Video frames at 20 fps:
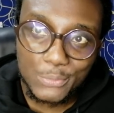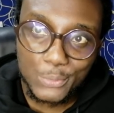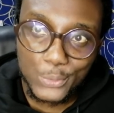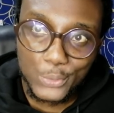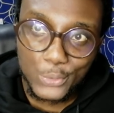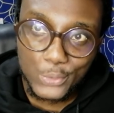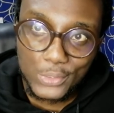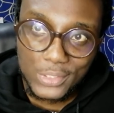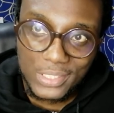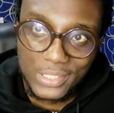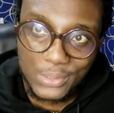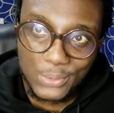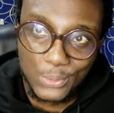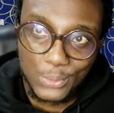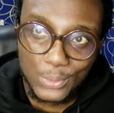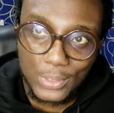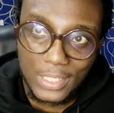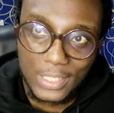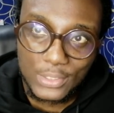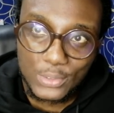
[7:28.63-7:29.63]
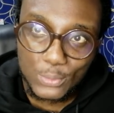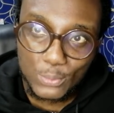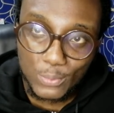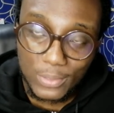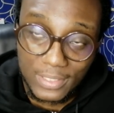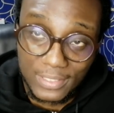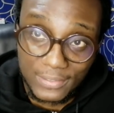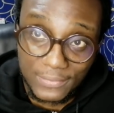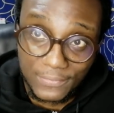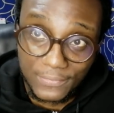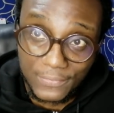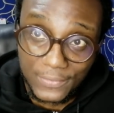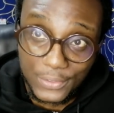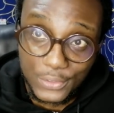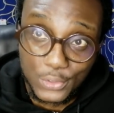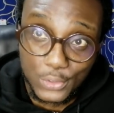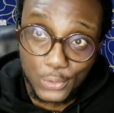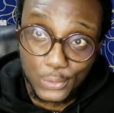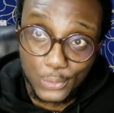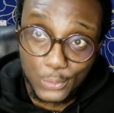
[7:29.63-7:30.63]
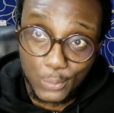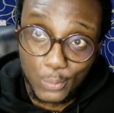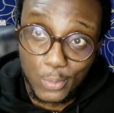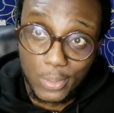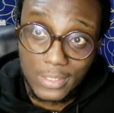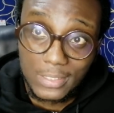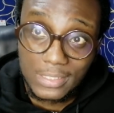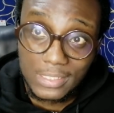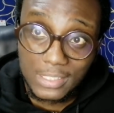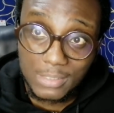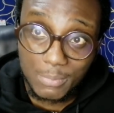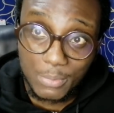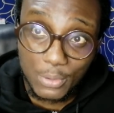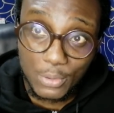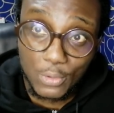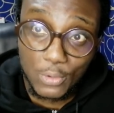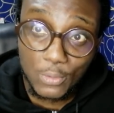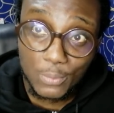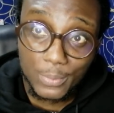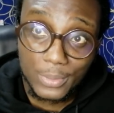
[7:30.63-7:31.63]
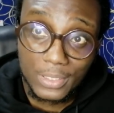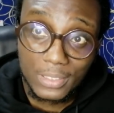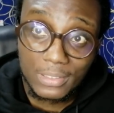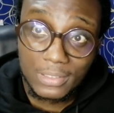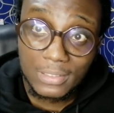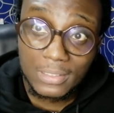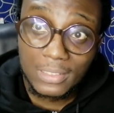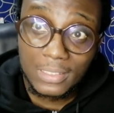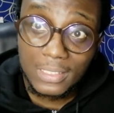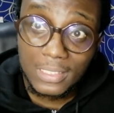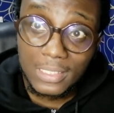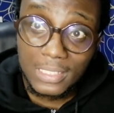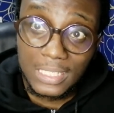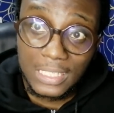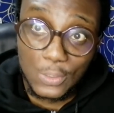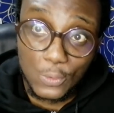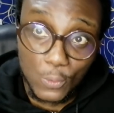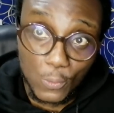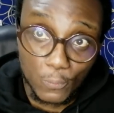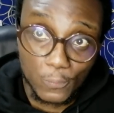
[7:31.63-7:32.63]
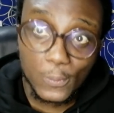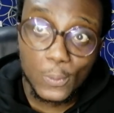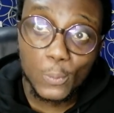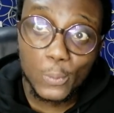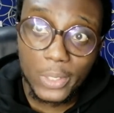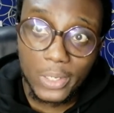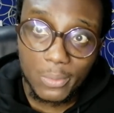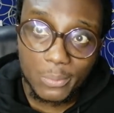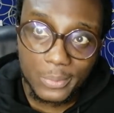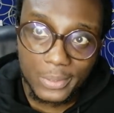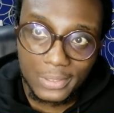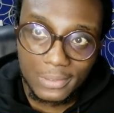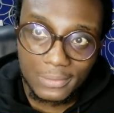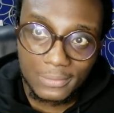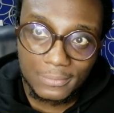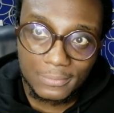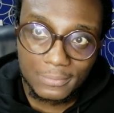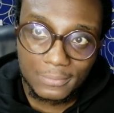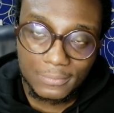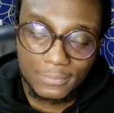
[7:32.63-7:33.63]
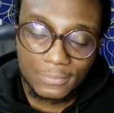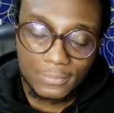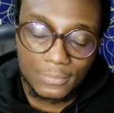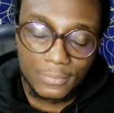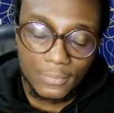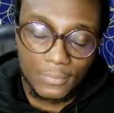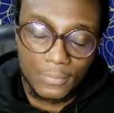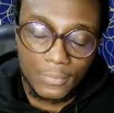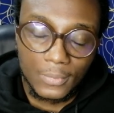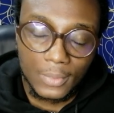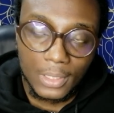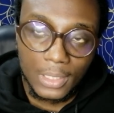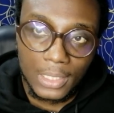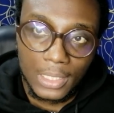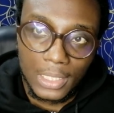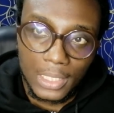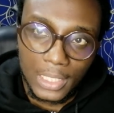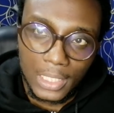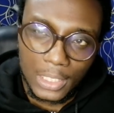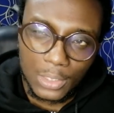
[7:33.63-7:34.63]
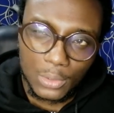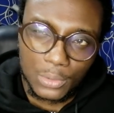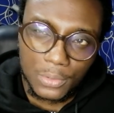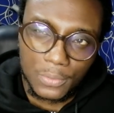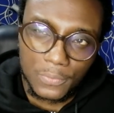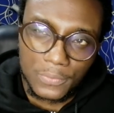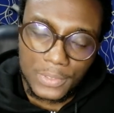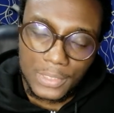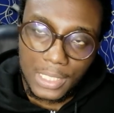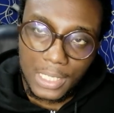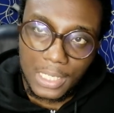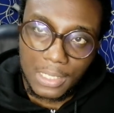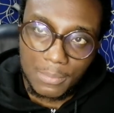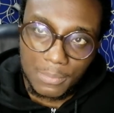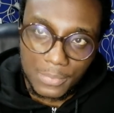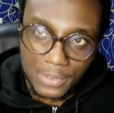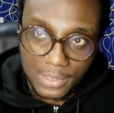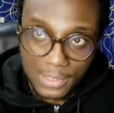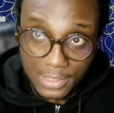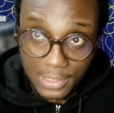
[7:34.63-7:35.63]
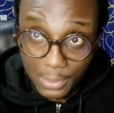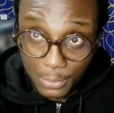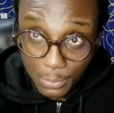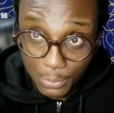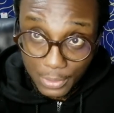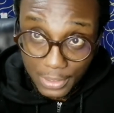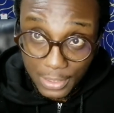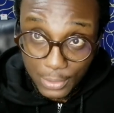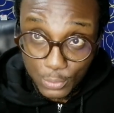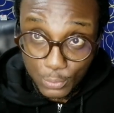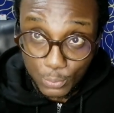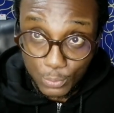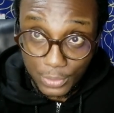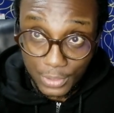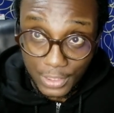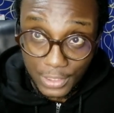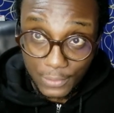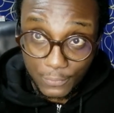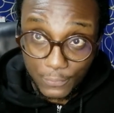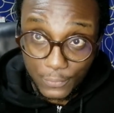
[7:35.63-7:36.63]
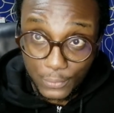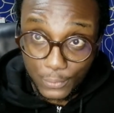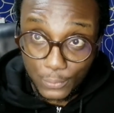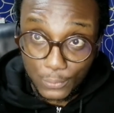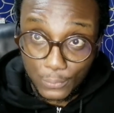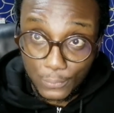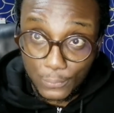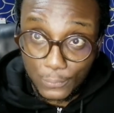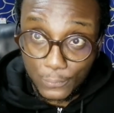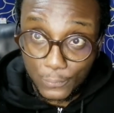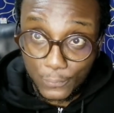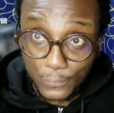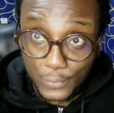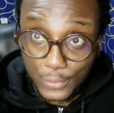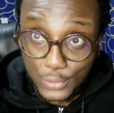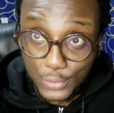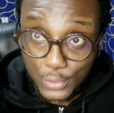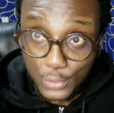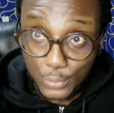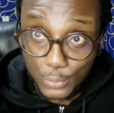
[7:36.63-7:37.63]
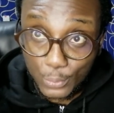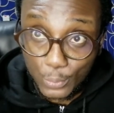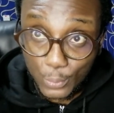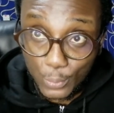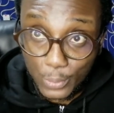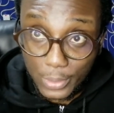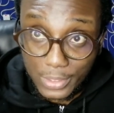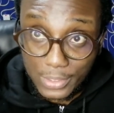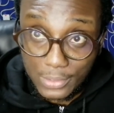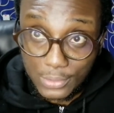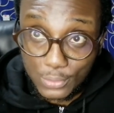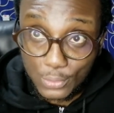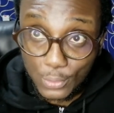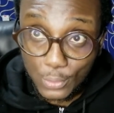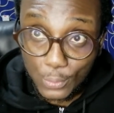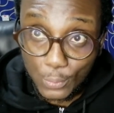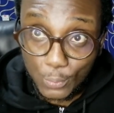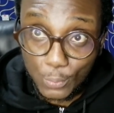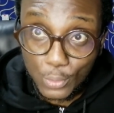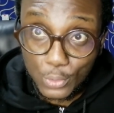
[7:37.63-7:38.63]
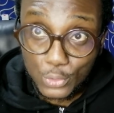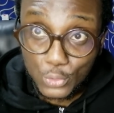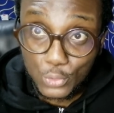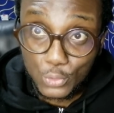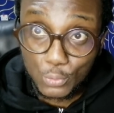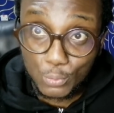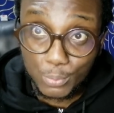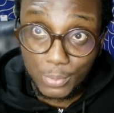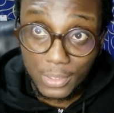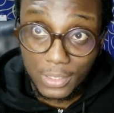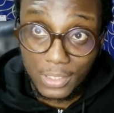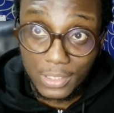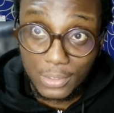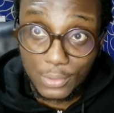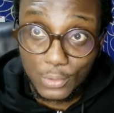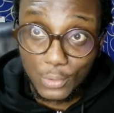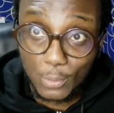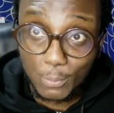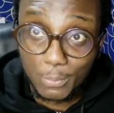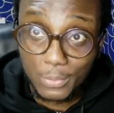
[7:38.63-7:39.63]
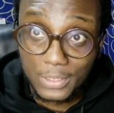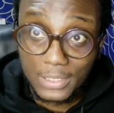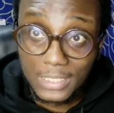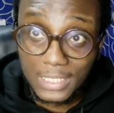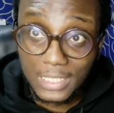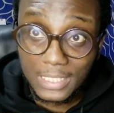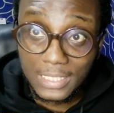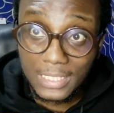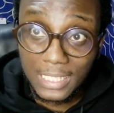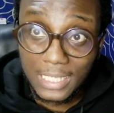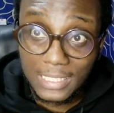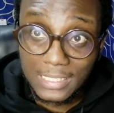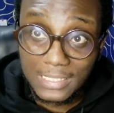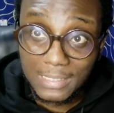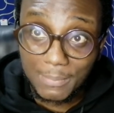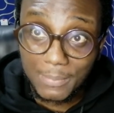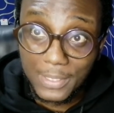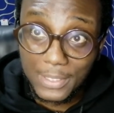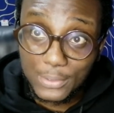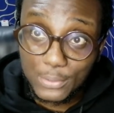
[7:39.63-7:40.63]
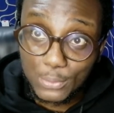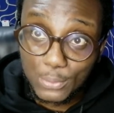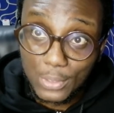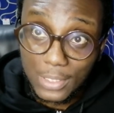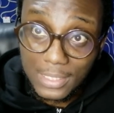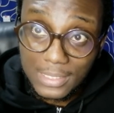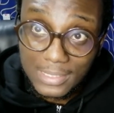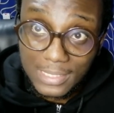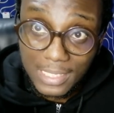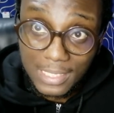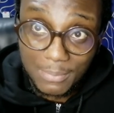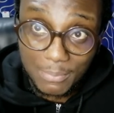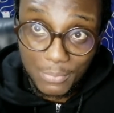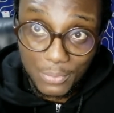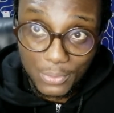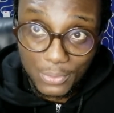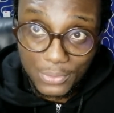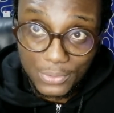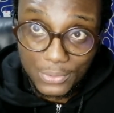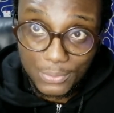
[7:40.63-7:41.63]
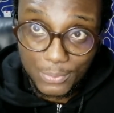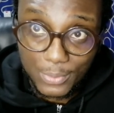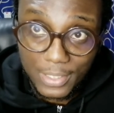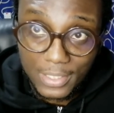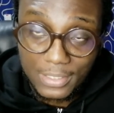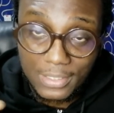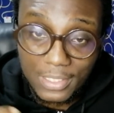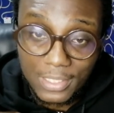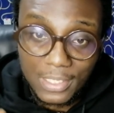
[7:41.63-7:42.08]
with your stakeholders when the feature request is becoming overwhelming. A lot of times, stakeholders will give you feature requests on what should be completed at a particular time box, right?